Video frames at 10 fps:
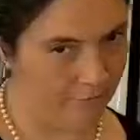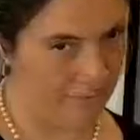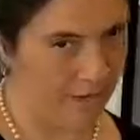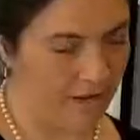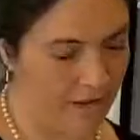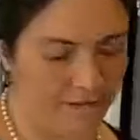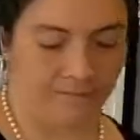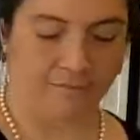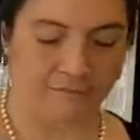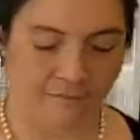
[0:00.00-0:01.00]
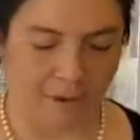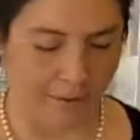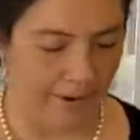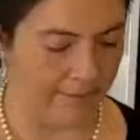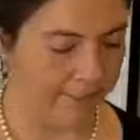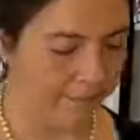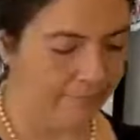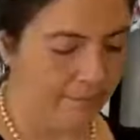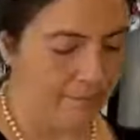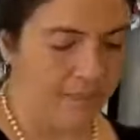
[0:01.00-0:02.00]
Okay? All right.
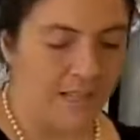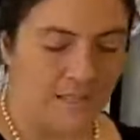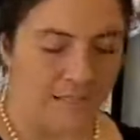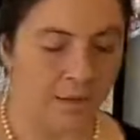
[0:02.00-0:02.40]
Let's